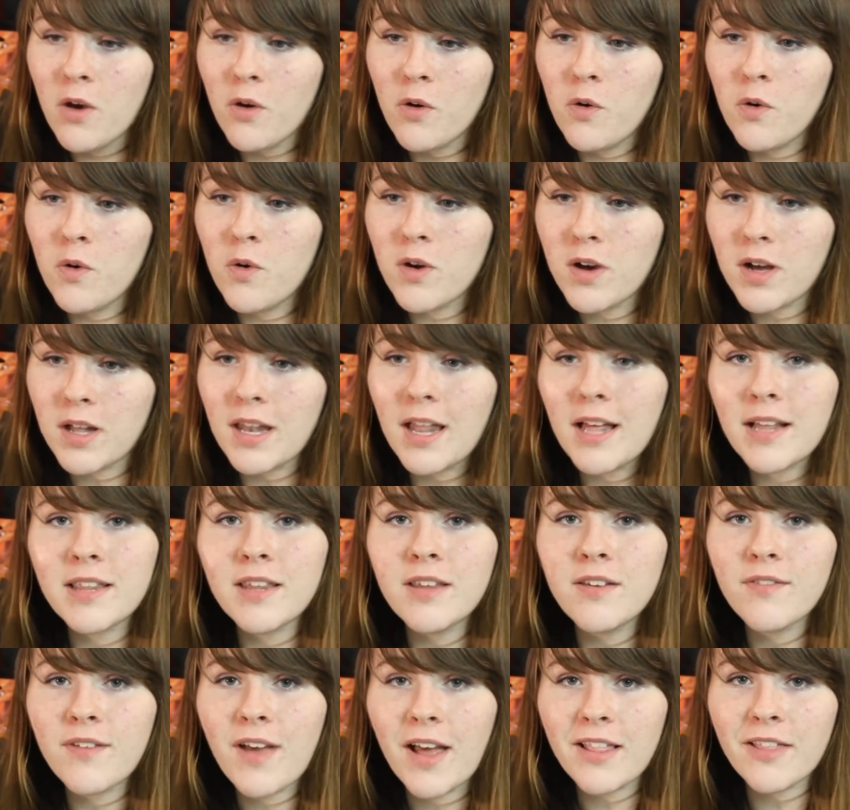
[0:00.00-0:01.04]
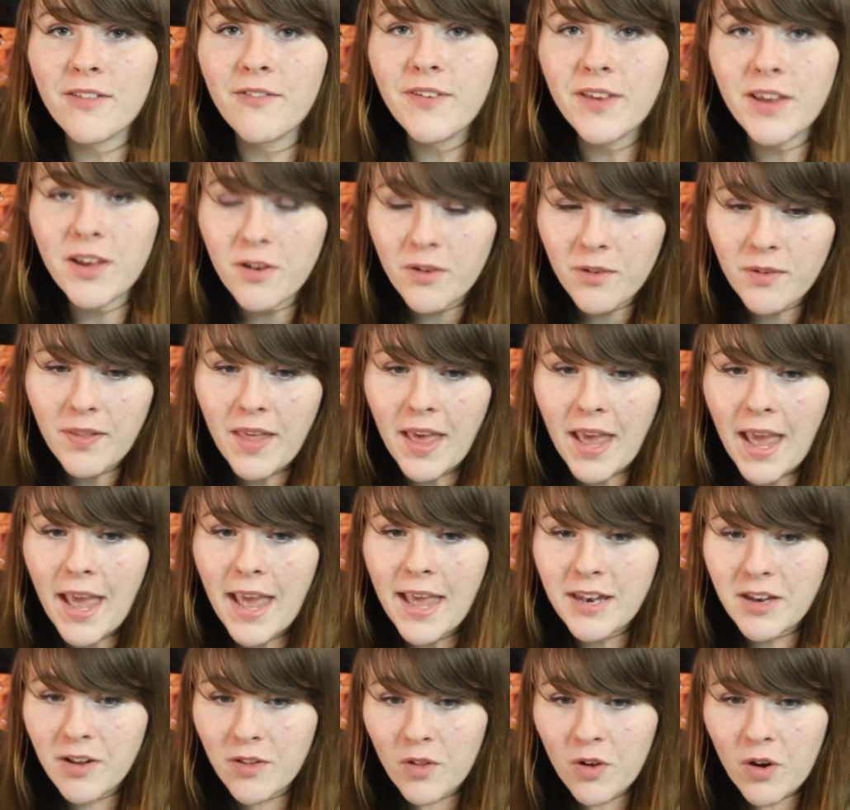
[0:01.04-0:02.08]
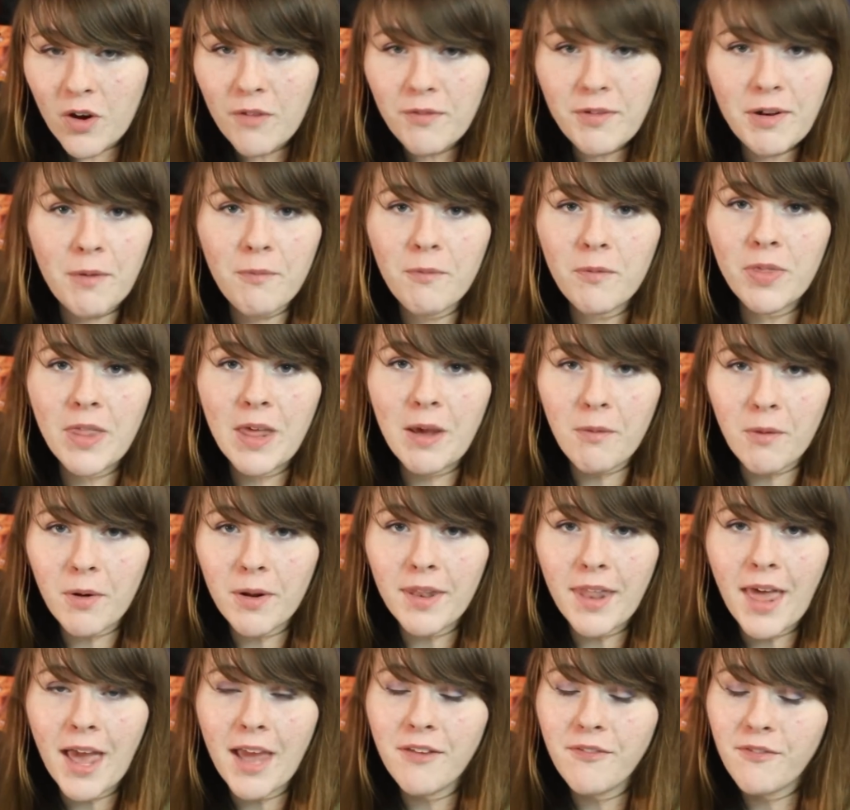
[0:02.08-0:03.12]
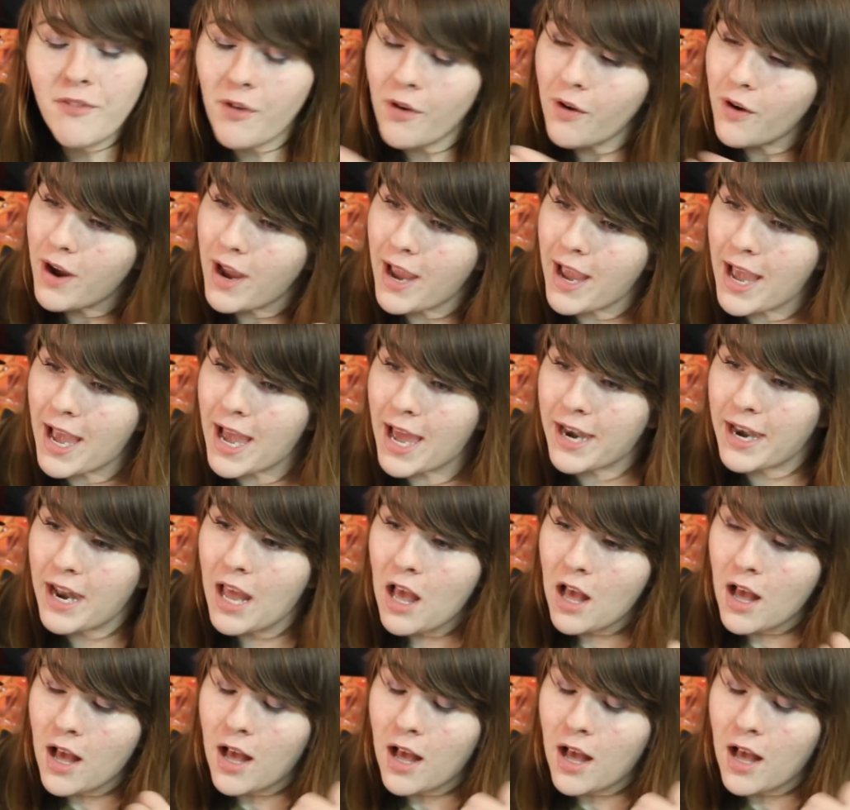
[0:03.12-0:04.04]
cool, collective, got the figures they deserved and they were in line for, and